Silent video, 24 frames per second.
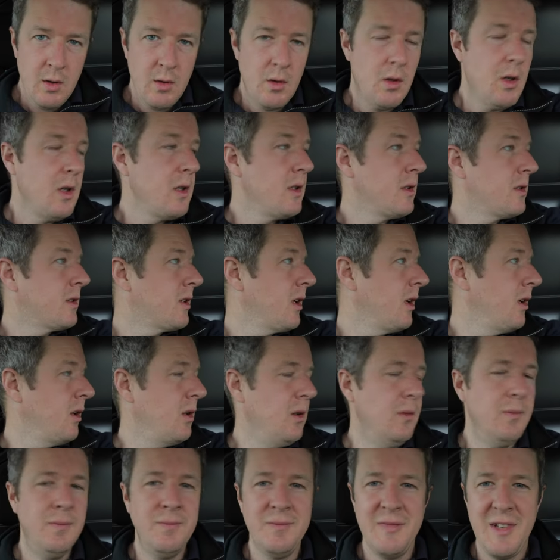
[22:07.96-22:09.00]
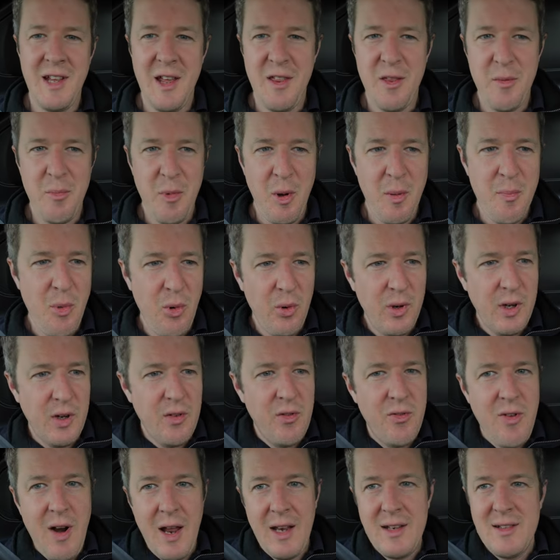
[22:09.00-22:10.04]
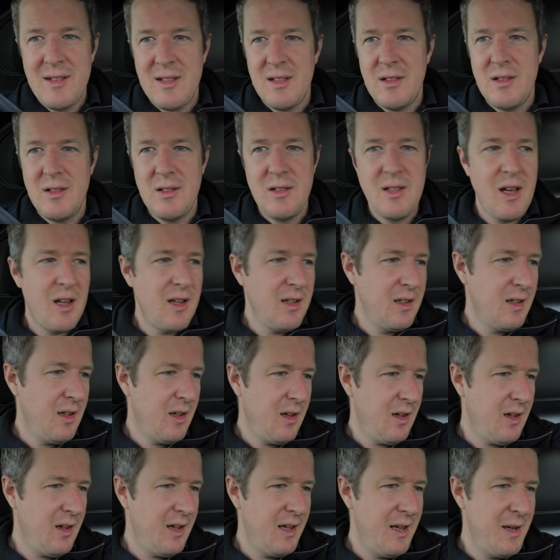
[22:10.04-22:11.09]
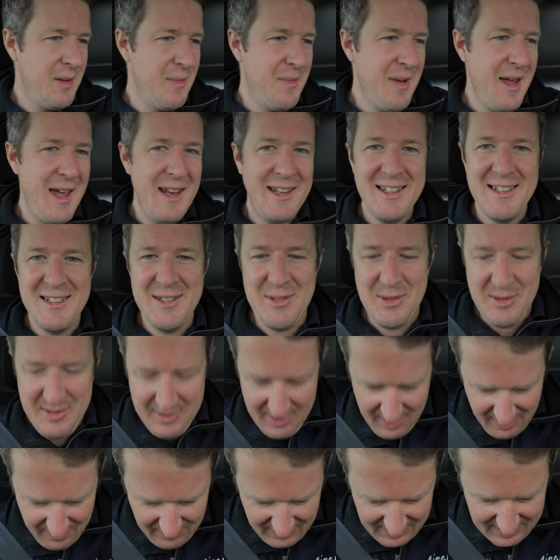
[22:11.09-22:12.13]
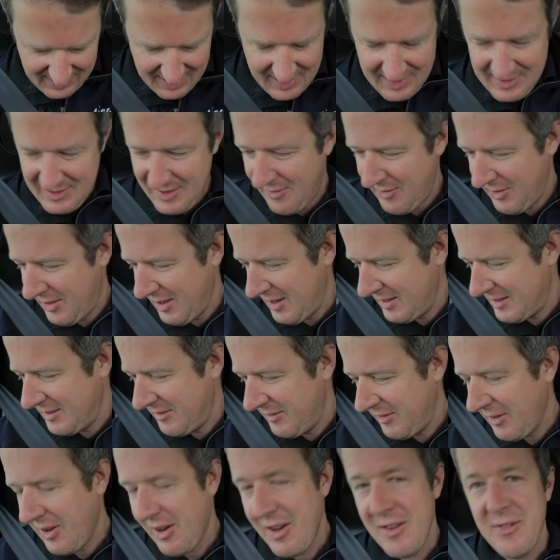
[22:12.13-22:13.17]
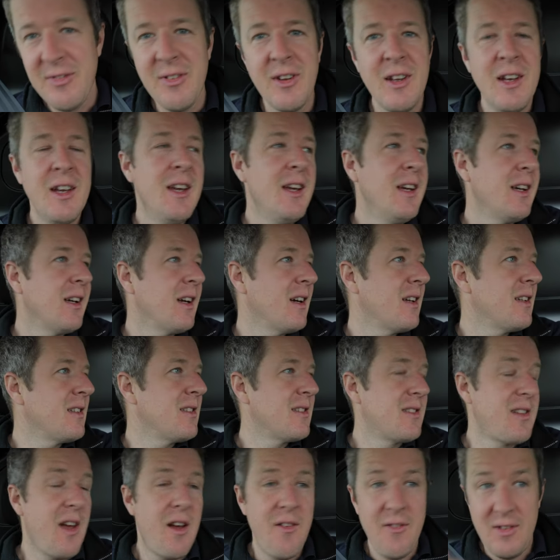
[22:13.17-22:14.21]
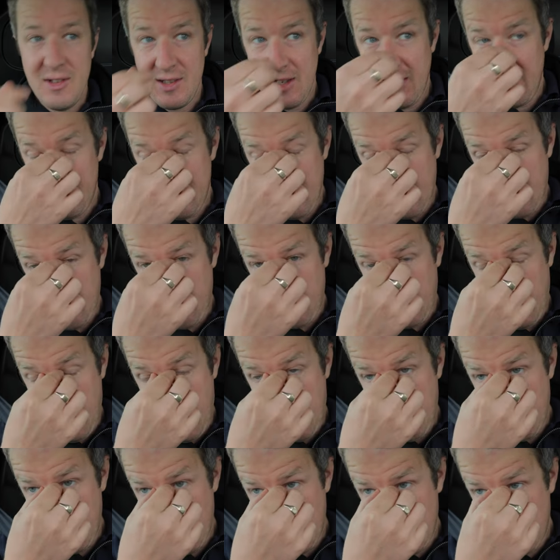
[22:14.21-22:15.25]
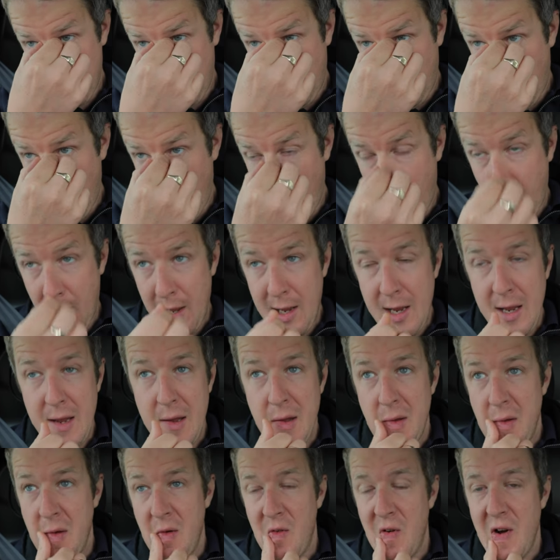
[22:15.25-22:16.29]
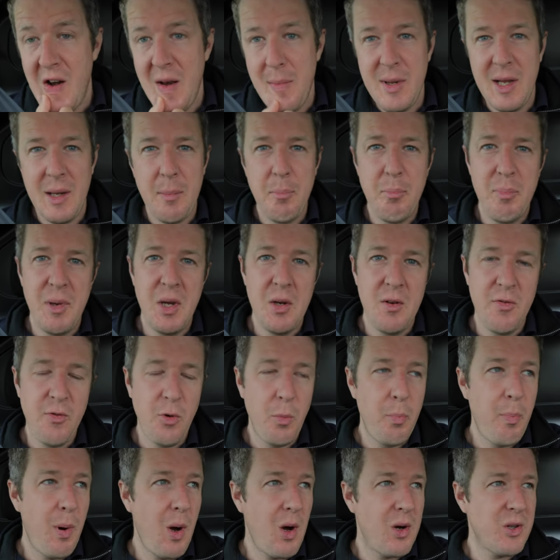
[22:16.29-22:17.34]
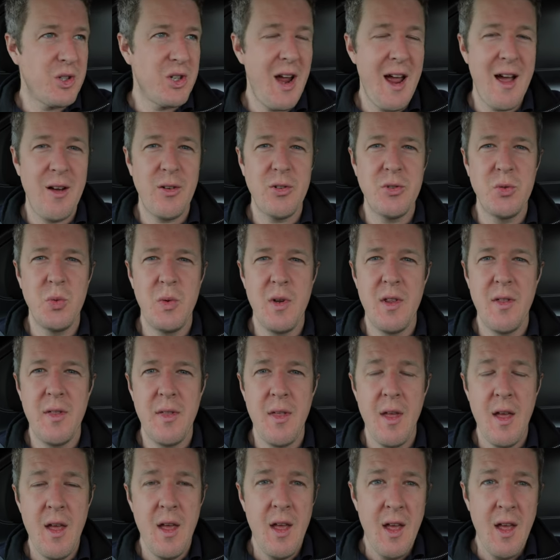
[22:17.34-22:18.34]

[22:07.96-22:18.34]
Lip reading: Right, so now that my morning rant is done, I am heading to a site visit at 7:35. Going to site visit in the centre of Cambridge for a really big, beautiful, posh house with